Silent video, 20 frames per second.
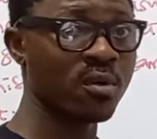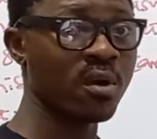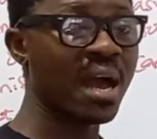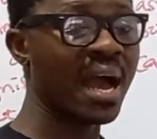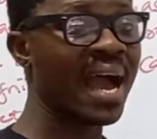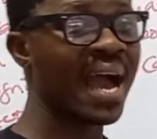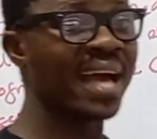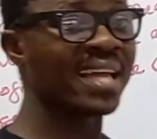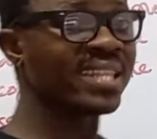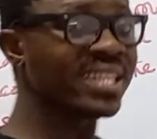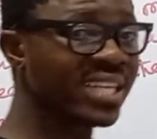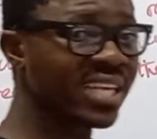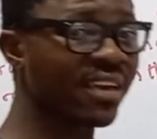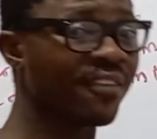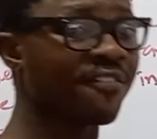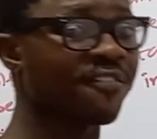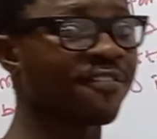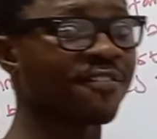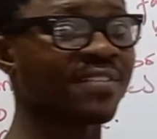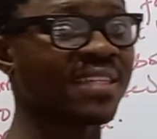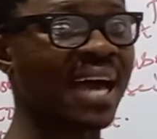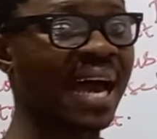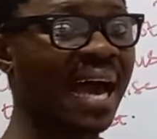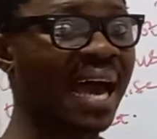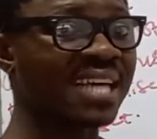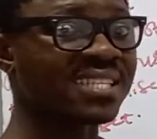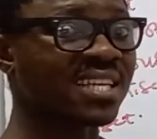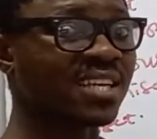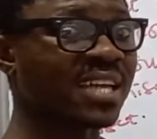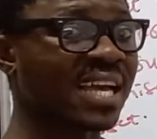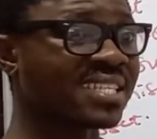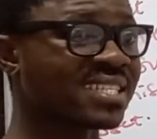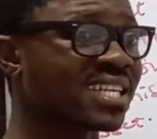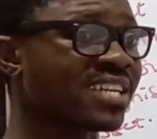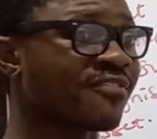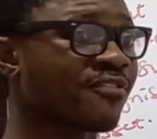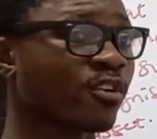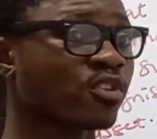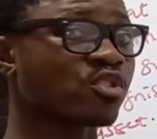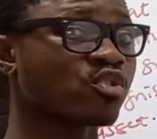And if that asset you are exchanging
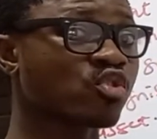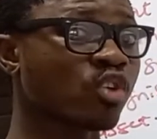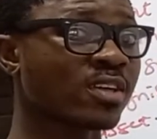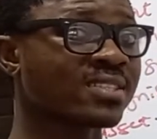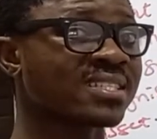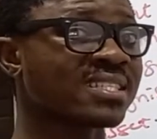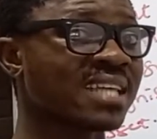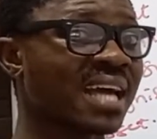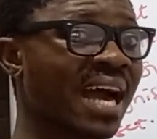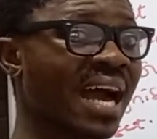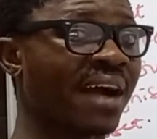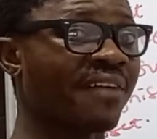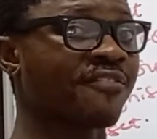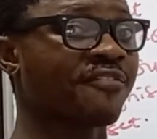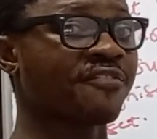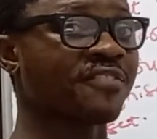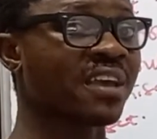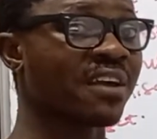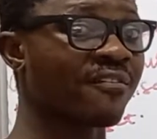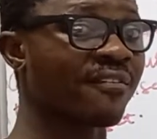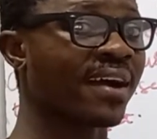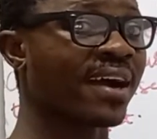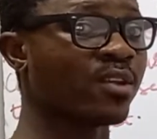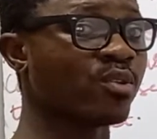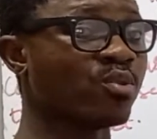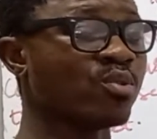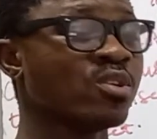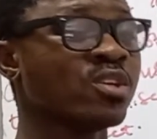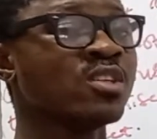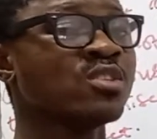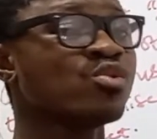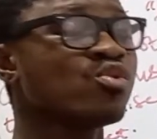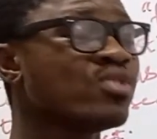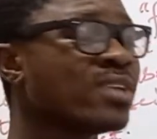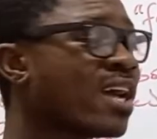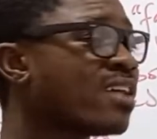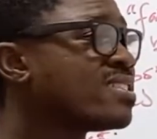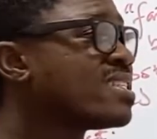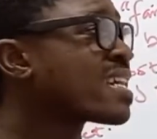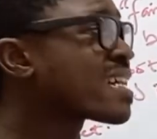for doesn't have fair value, you now
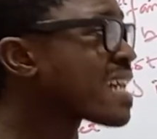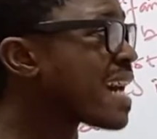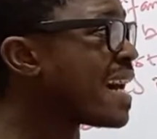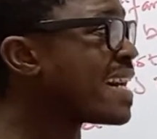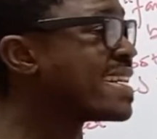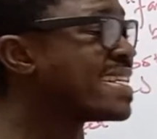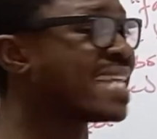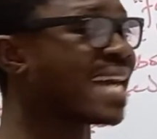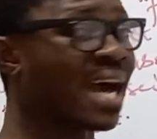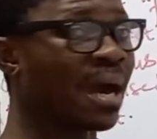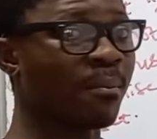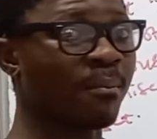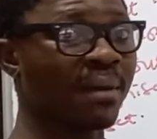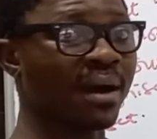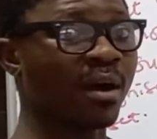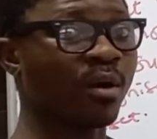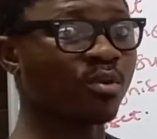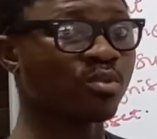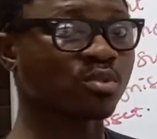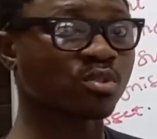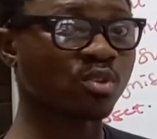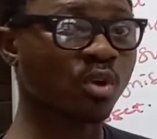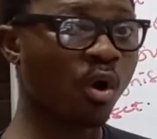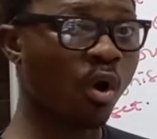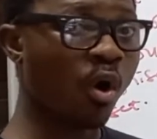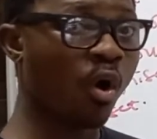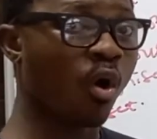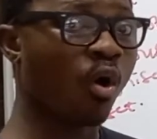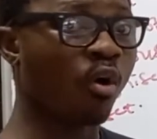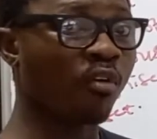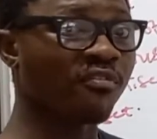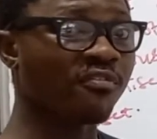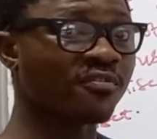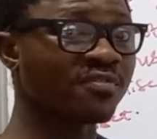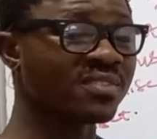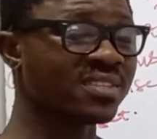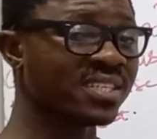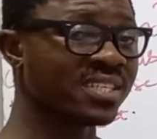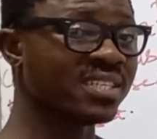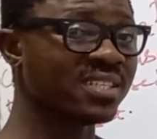use the carrying amount
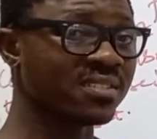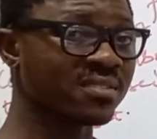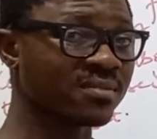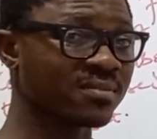of the